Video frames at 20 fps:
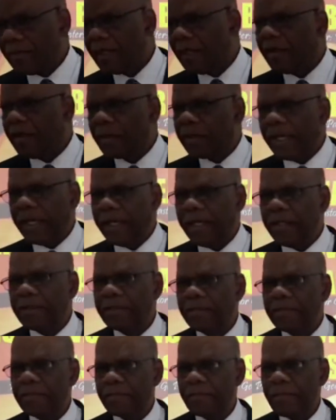Okay?
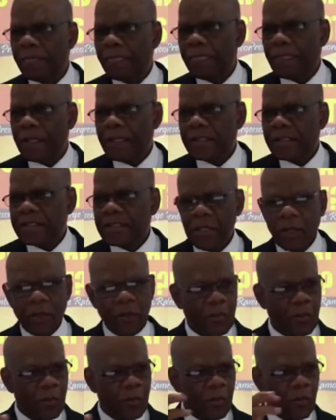
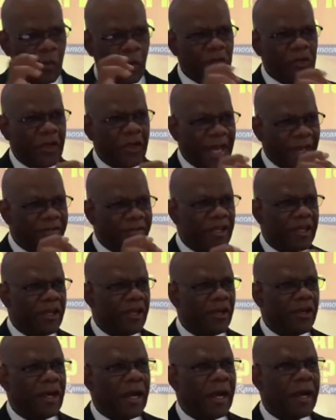So what you're having
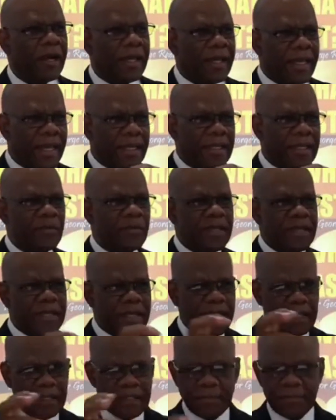here are kings with
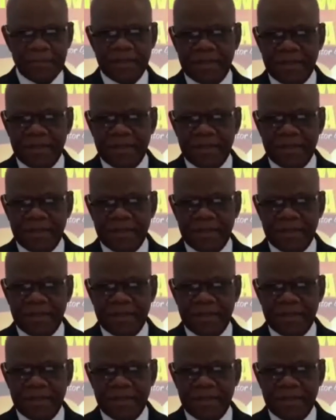kingdoms.